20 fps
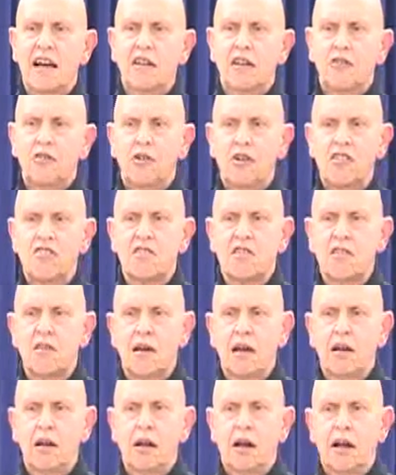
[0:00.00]
Eleanor
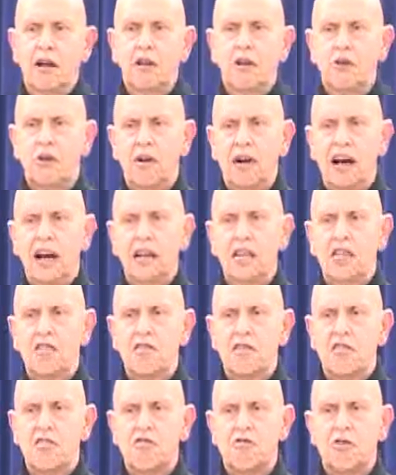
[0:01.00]

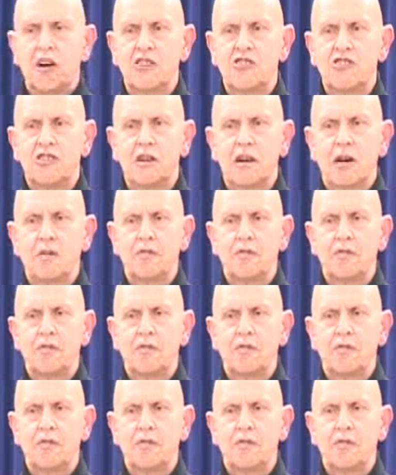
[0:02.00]
Antin's construction